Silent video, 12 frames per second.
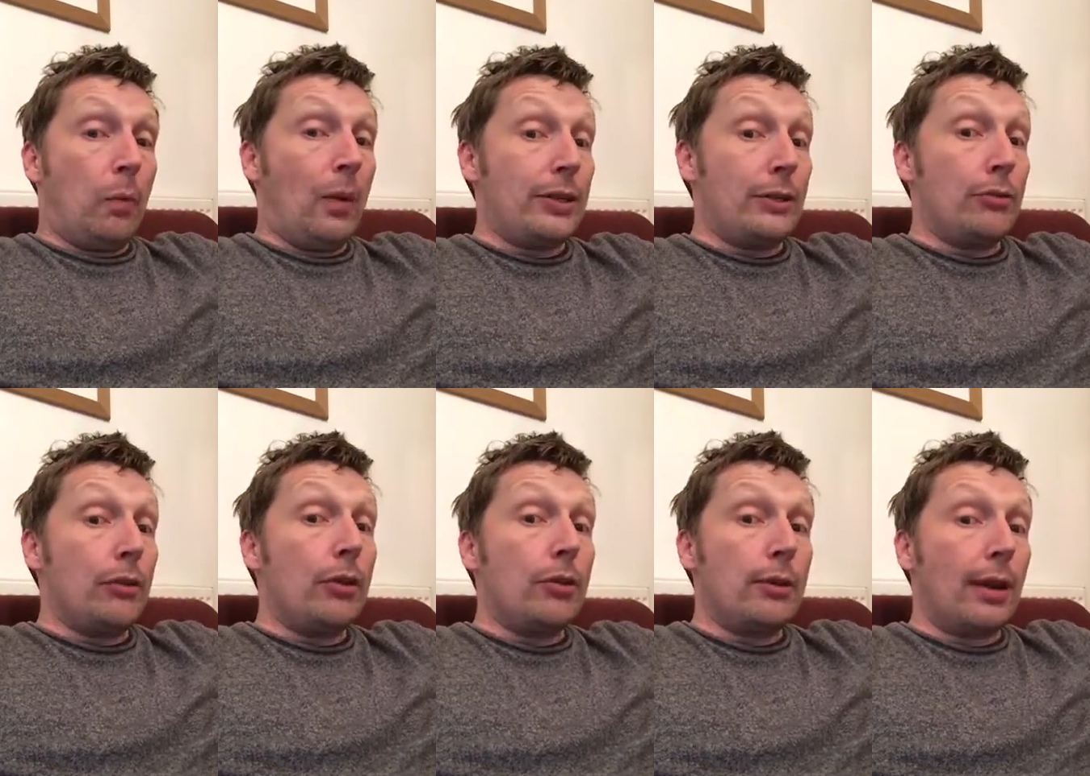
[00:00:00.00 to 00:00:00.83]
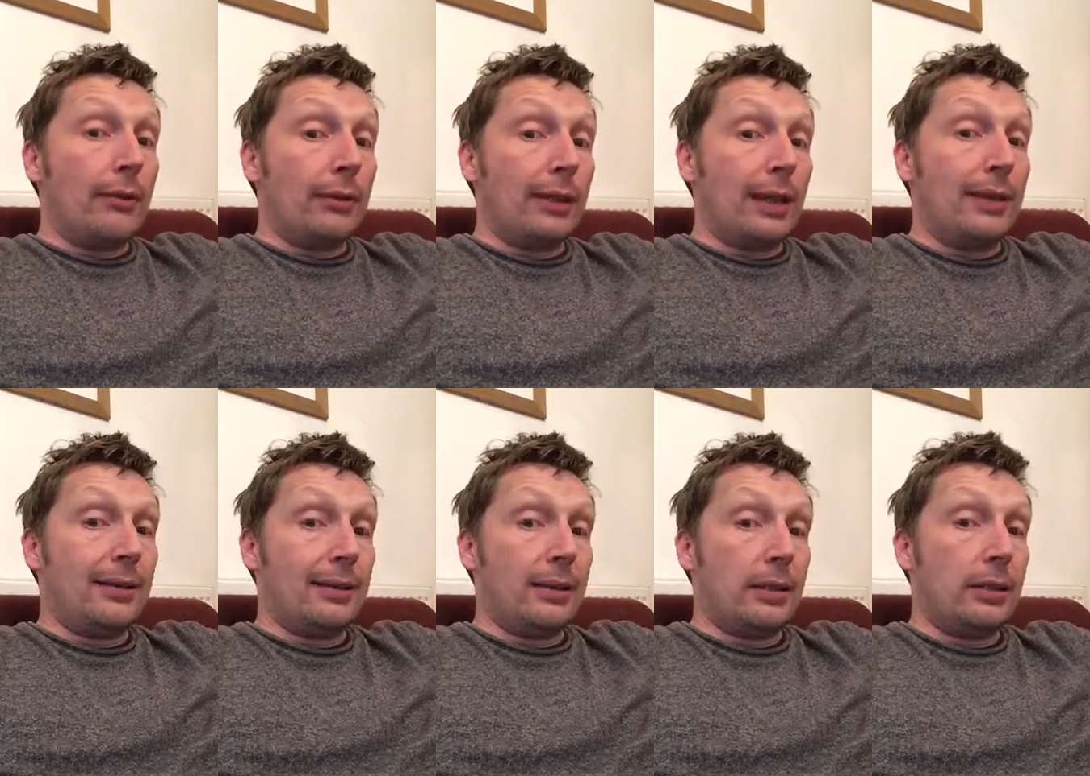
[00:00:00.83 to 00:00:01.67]
when you know you have an
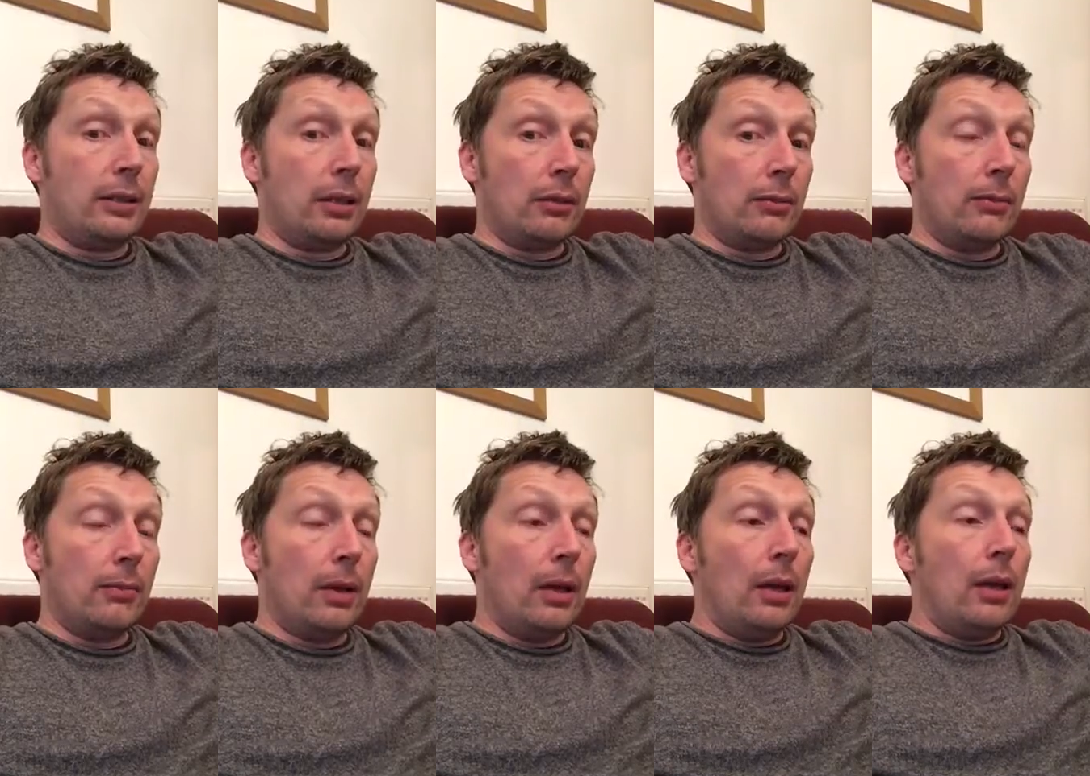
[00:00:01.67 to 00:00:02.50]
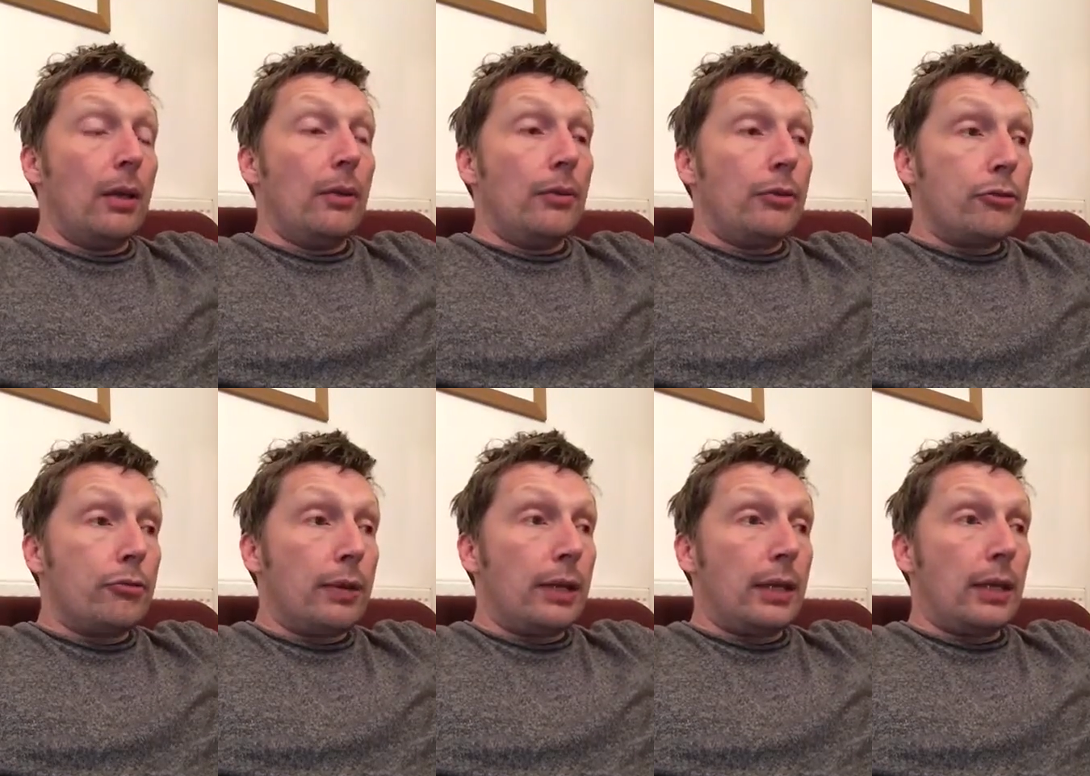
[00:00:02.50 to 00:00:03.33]
essay due, the
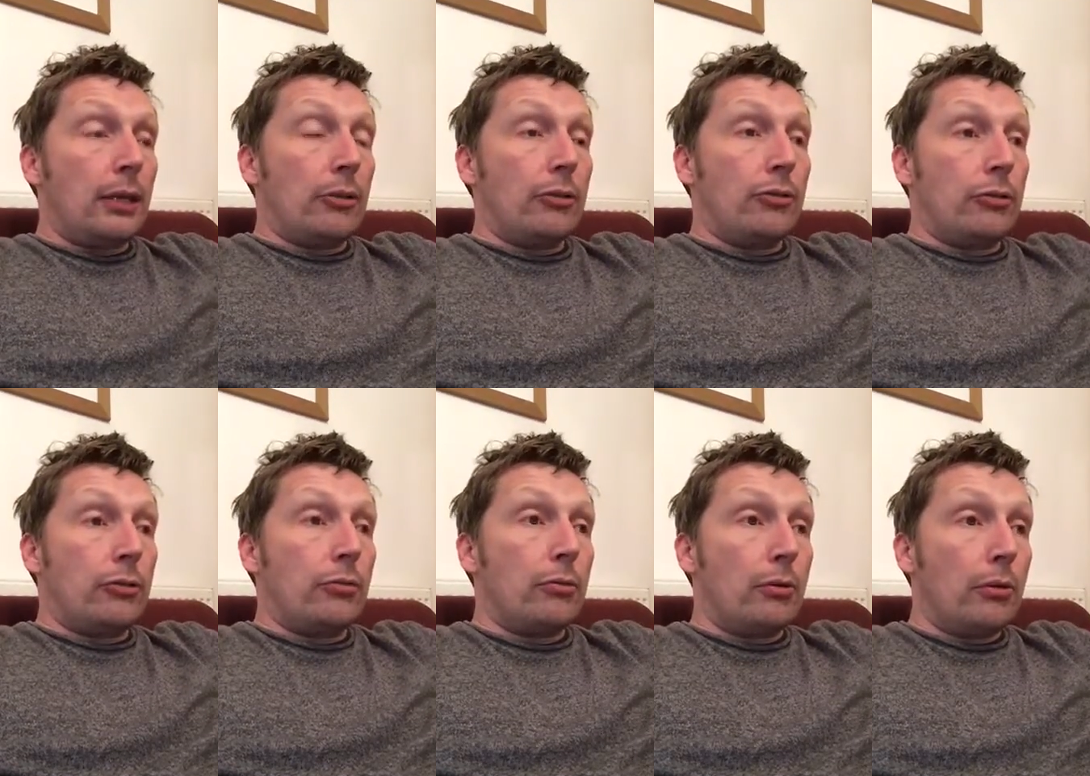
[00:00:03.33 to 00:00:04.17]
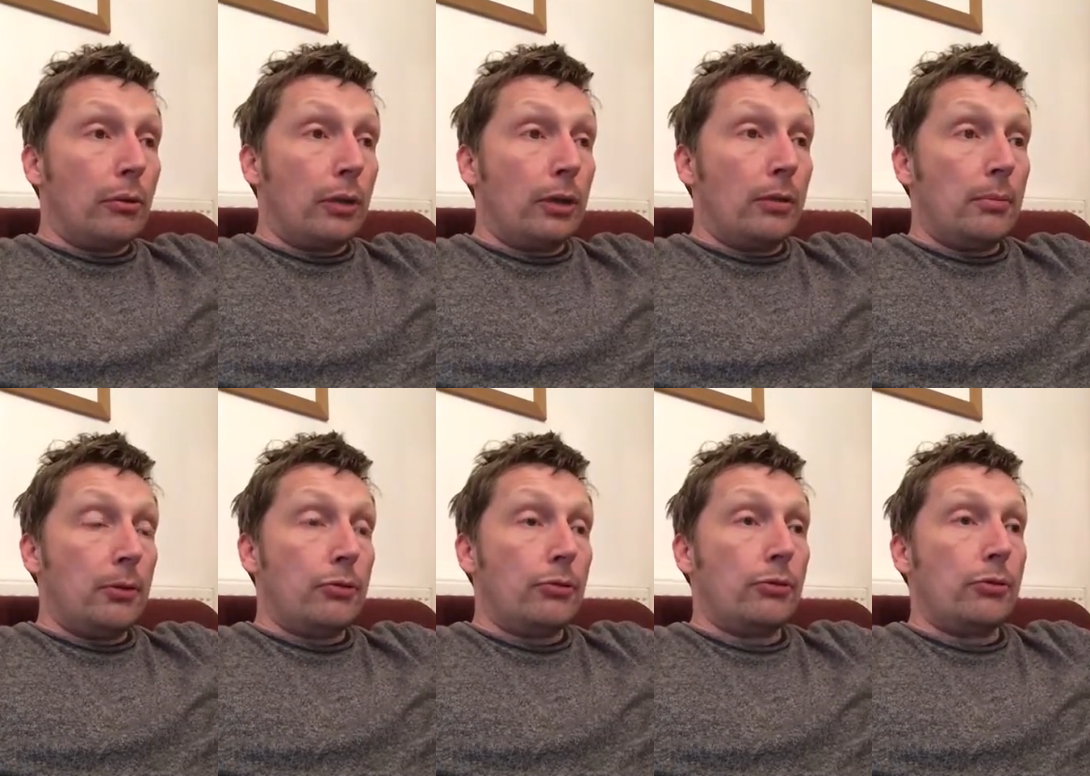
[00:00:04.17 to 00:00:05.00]
trick is to look at the
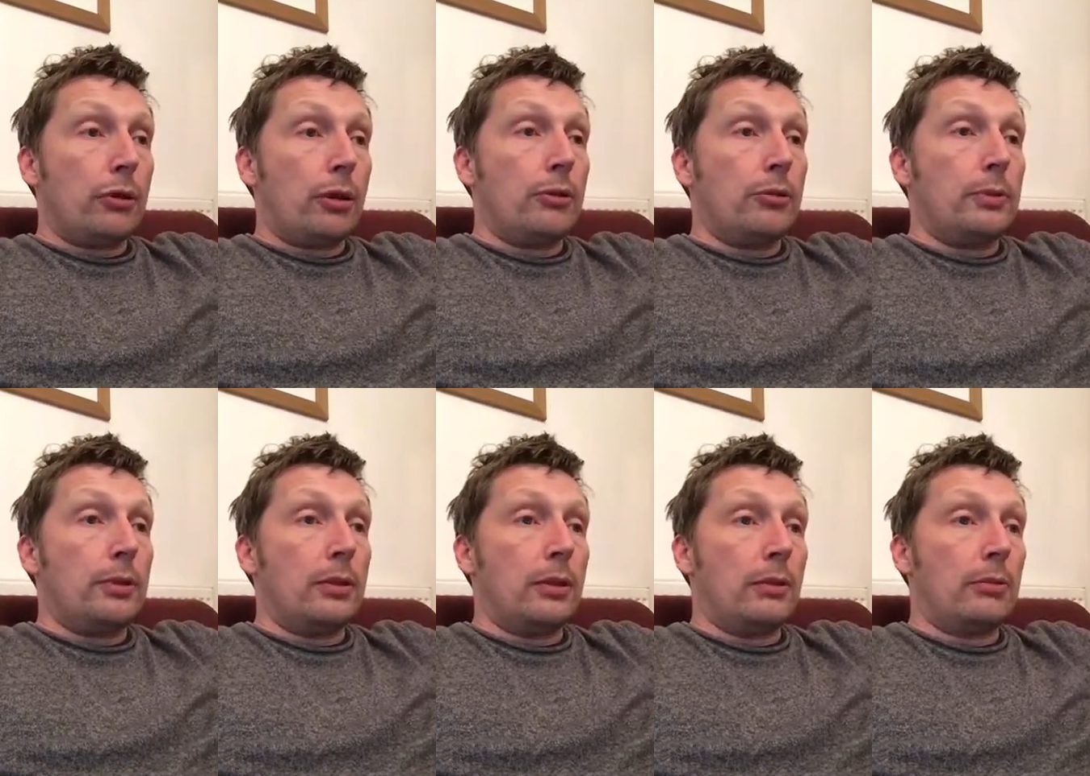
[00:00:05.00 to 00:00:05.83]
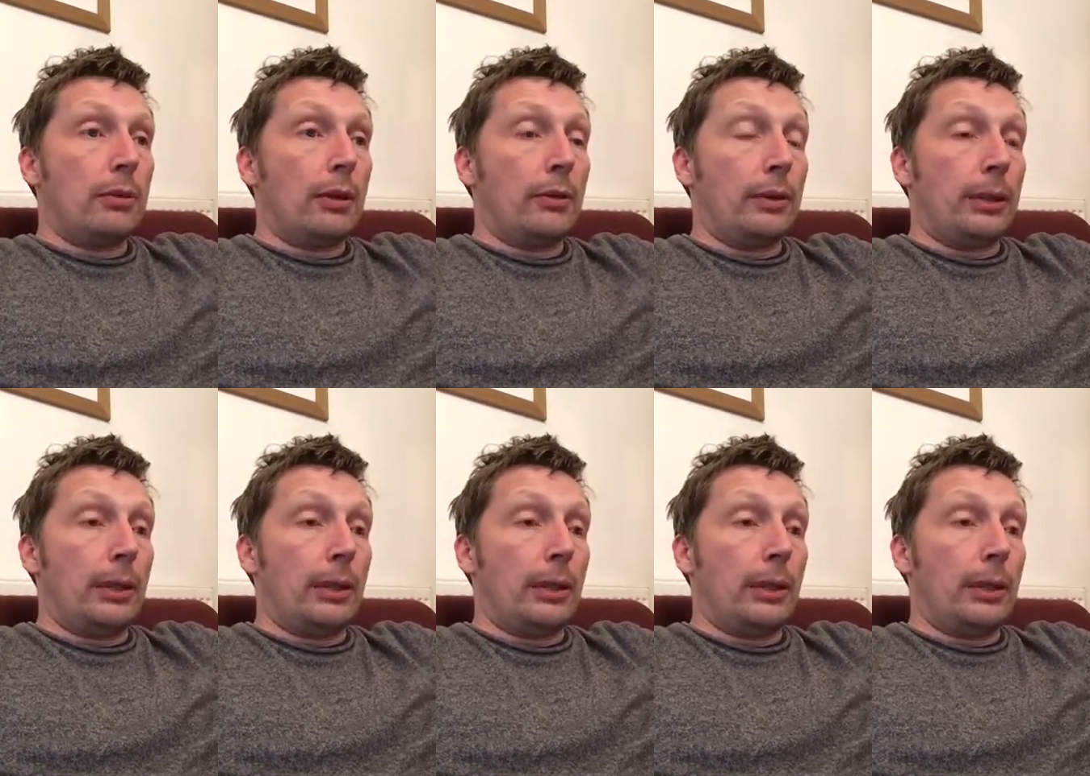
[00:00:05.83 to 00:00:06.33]
modules you're going to be doing throughout the